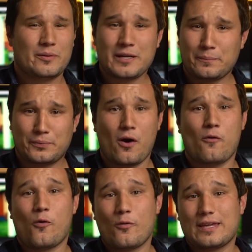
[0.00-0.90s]
Premiere
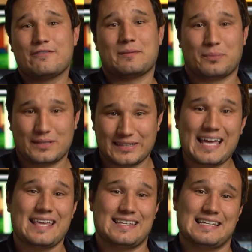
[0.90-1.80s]
Pro won't even
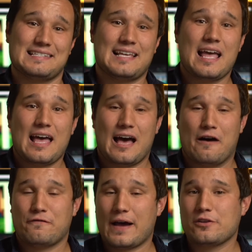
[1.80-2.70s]
play this.
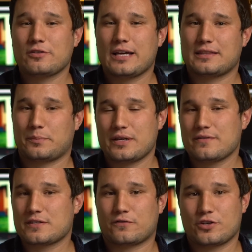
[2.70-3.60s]
Uh, Final Cut, the
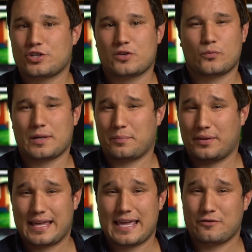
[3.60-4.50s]
previous version wouldn't
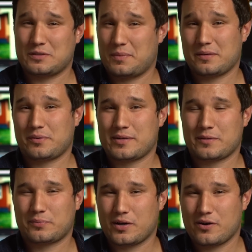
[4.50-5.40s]
play. It was better in
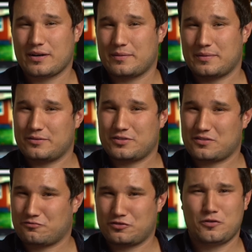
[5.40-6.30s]
Premiere Pro. It, uh, it was
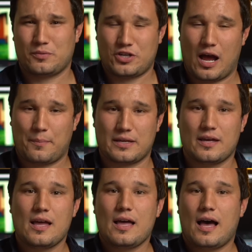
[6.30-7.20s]
just super
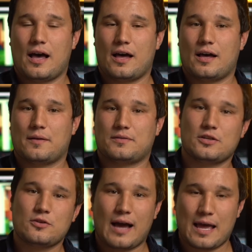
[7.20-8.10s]
choppy. Uh,
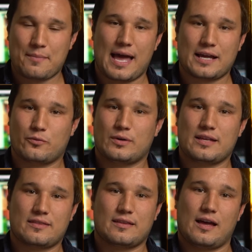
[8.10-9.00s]
the new iMac
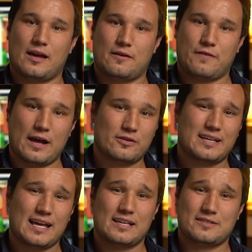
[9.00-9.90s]
with uh, Final
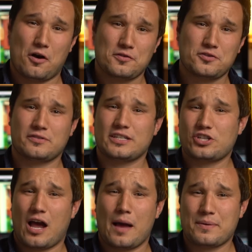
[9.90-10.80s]
Cut, it's also
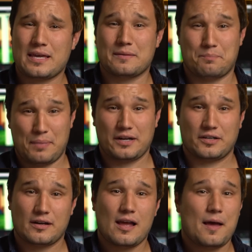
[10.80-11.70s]
really choppy
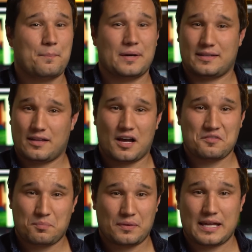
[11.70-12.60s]
better, but
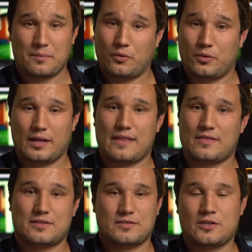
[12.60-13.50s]
unplayable,
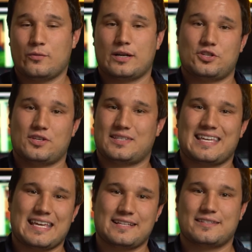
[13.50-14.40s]
and this new one just
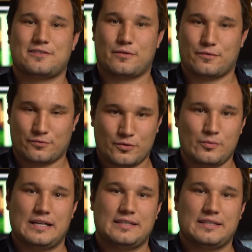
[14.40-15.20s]
eats through